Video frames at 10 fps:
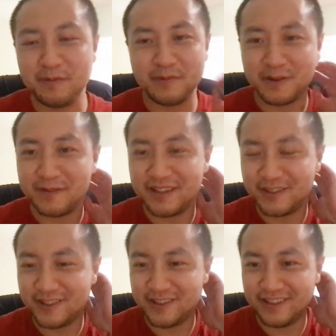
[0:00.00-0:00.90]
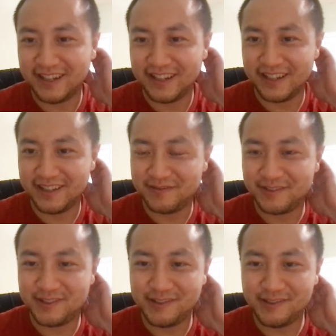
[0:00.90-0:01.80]
probably you don't have
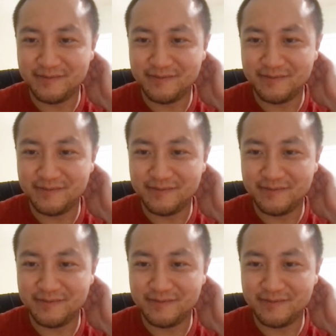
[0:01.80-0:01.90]
to.